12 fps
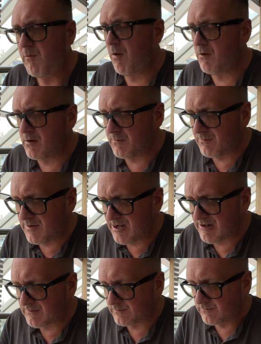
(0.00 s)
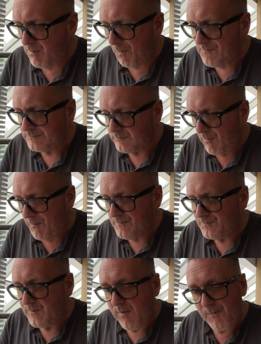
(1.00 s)
Oh, man.
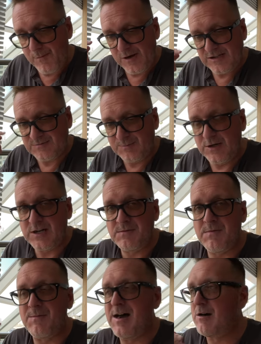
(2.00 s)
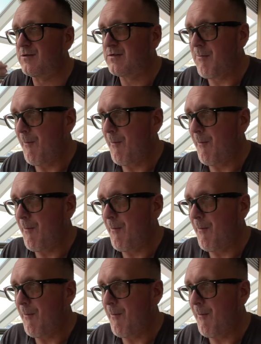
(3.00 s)
But it's burning my mouth.